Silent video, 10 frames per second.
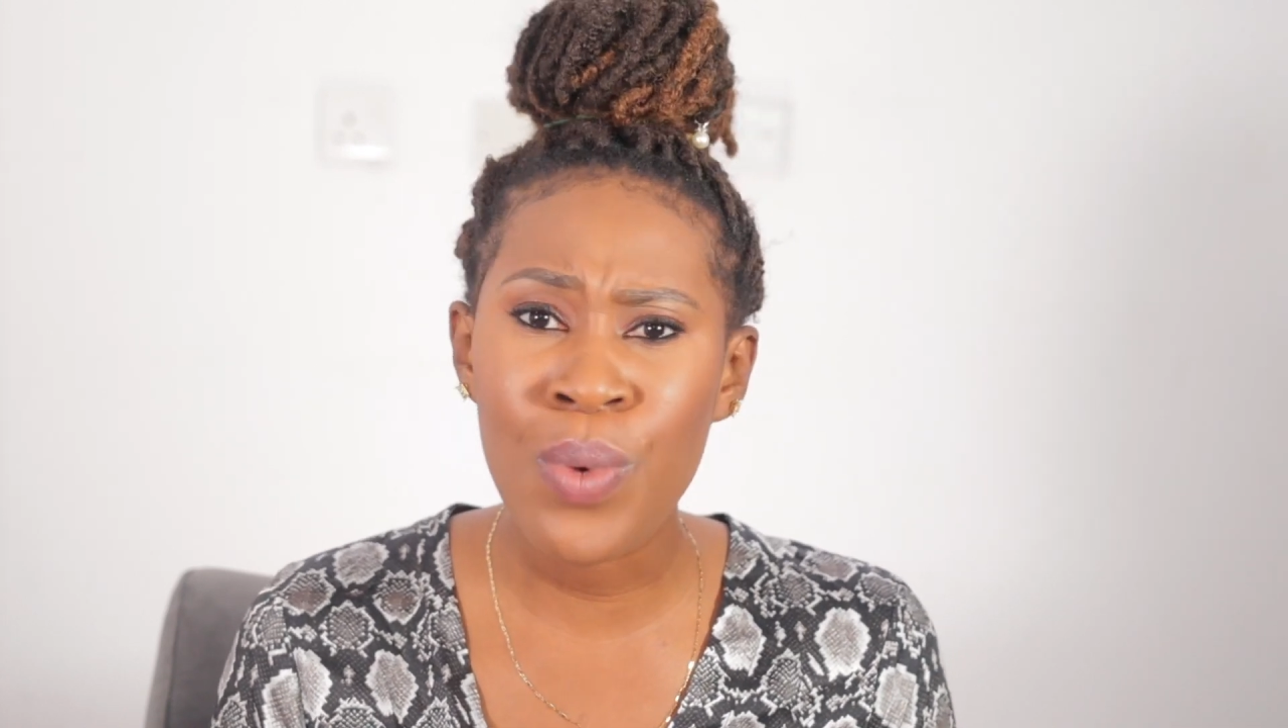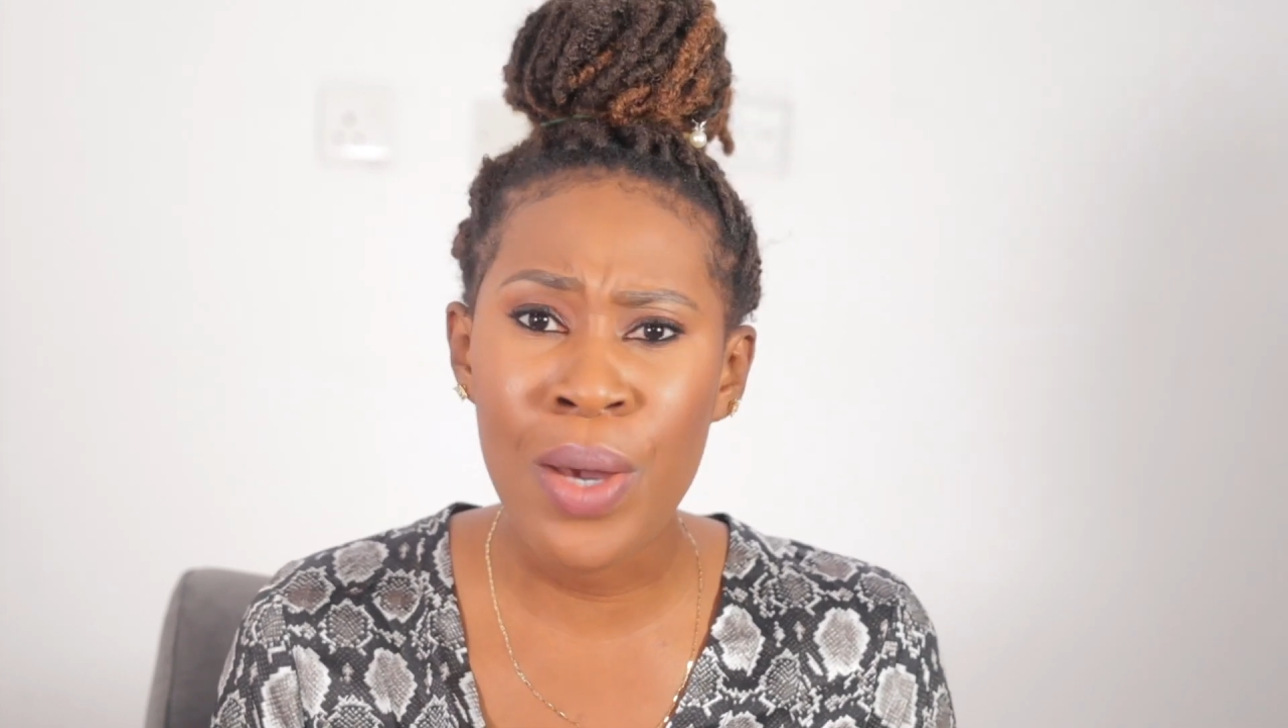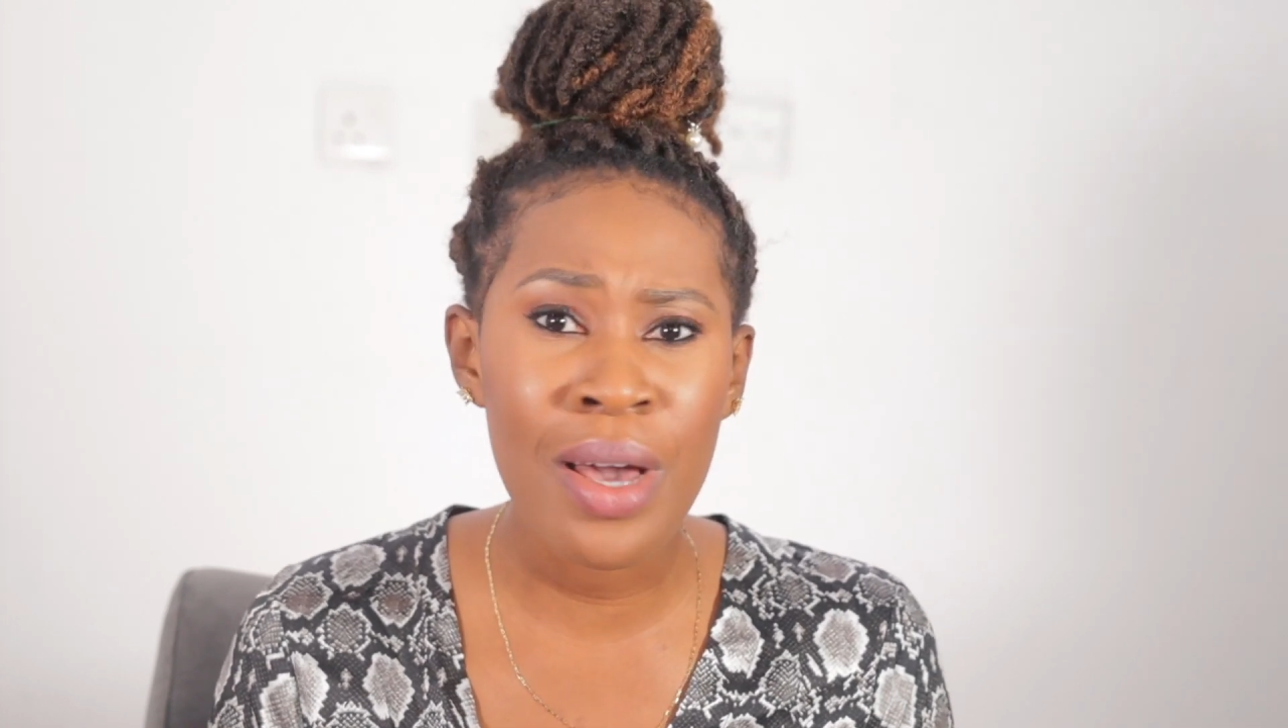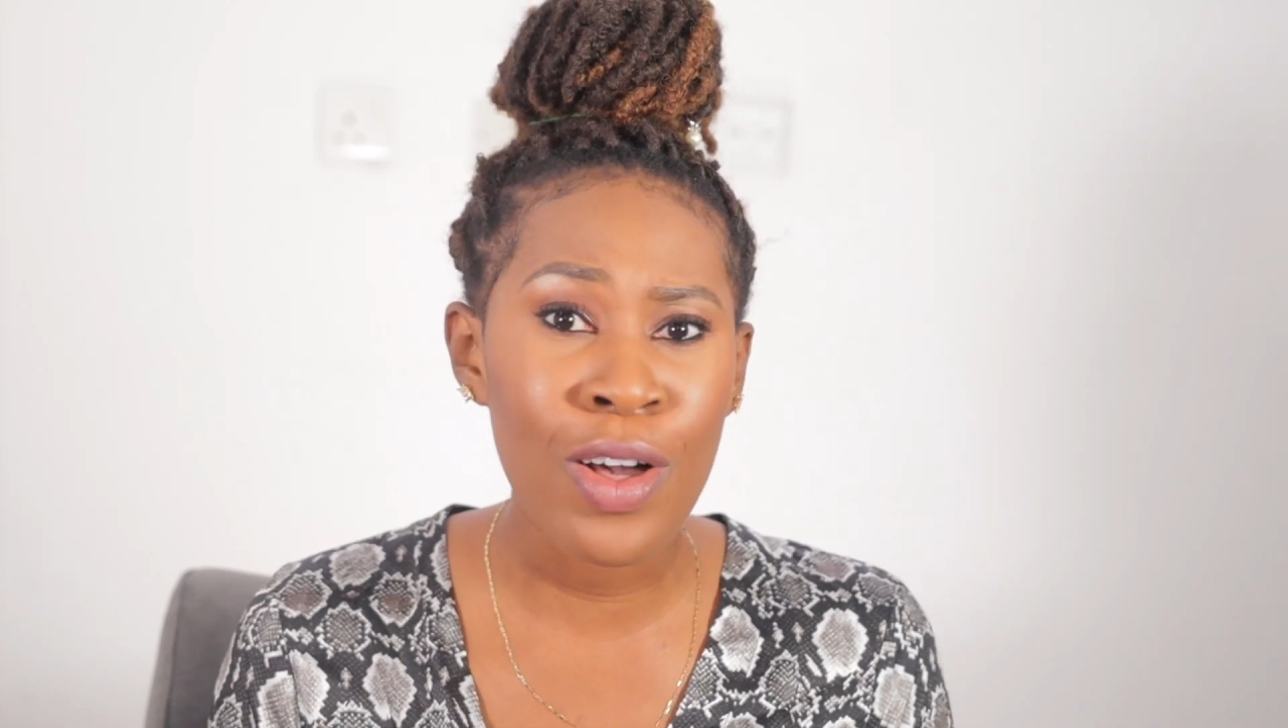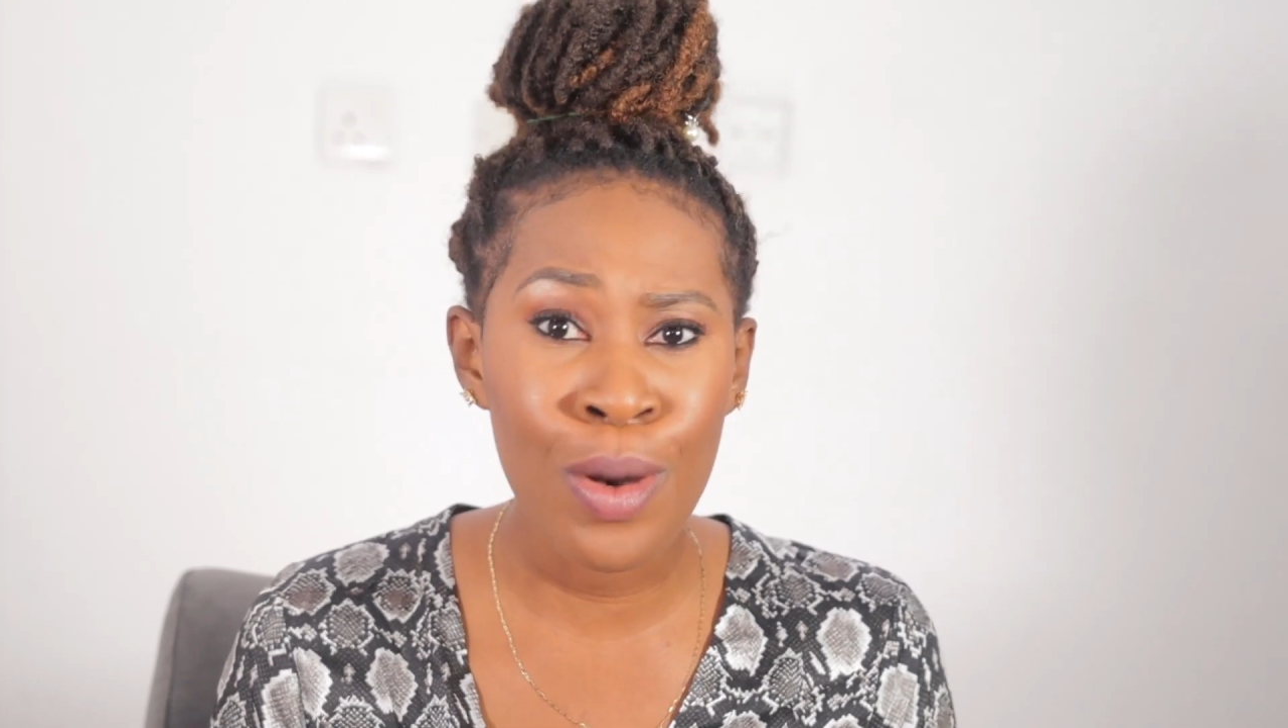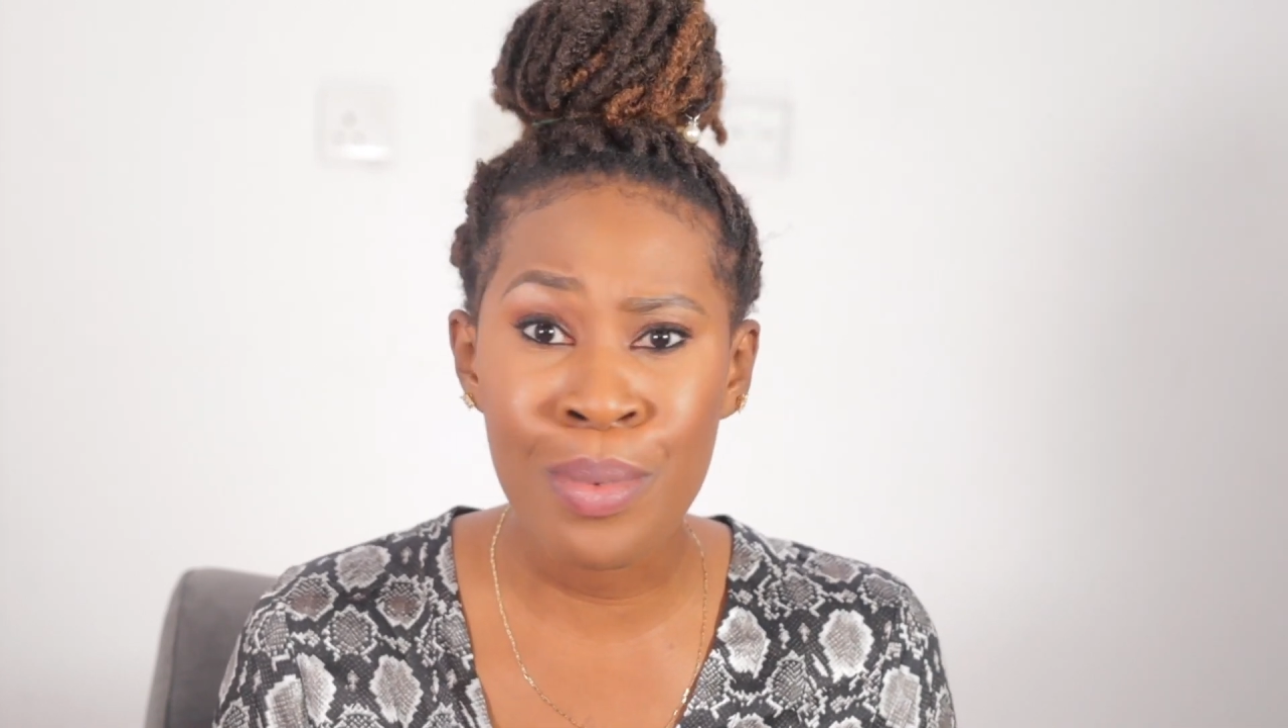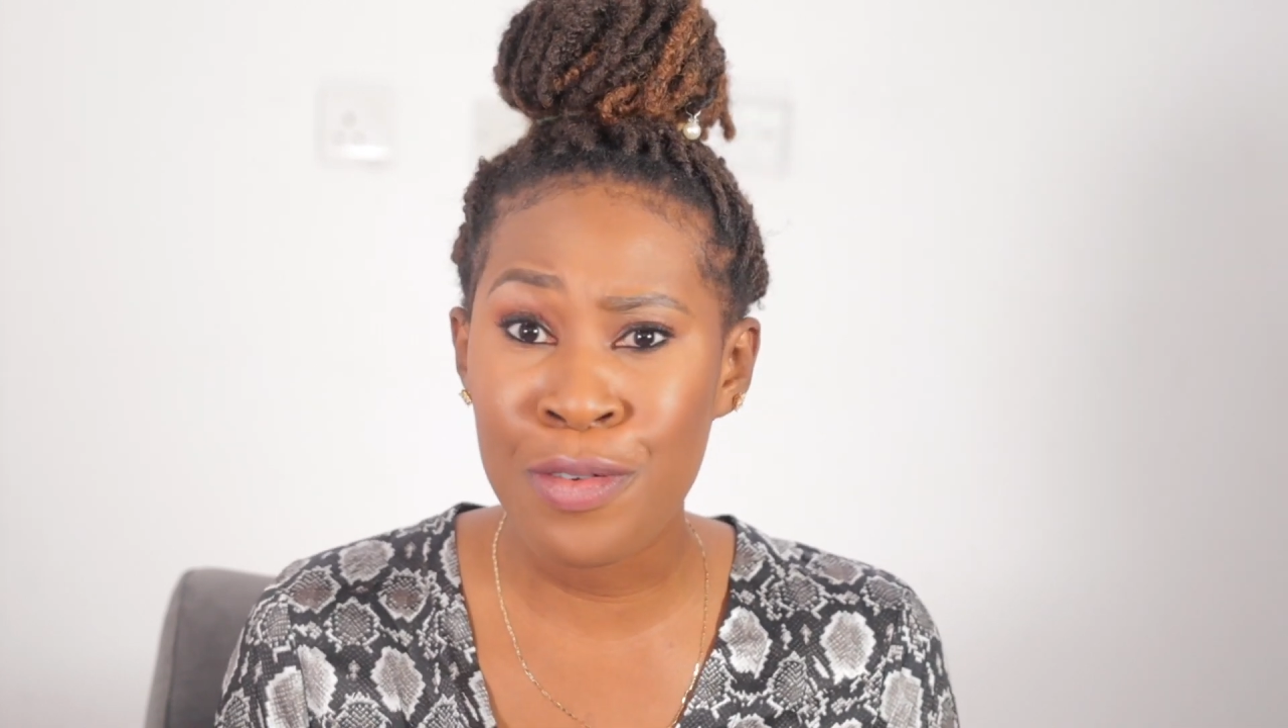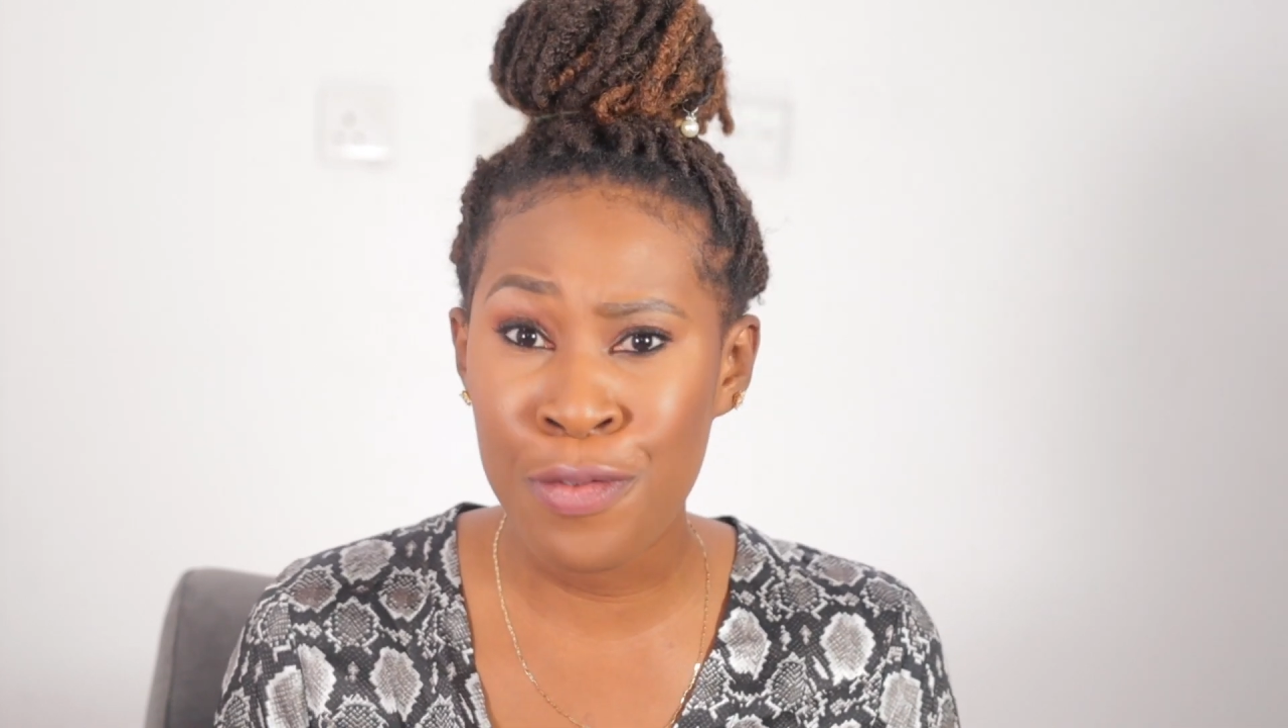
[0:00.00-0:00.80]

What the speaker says: where we are coming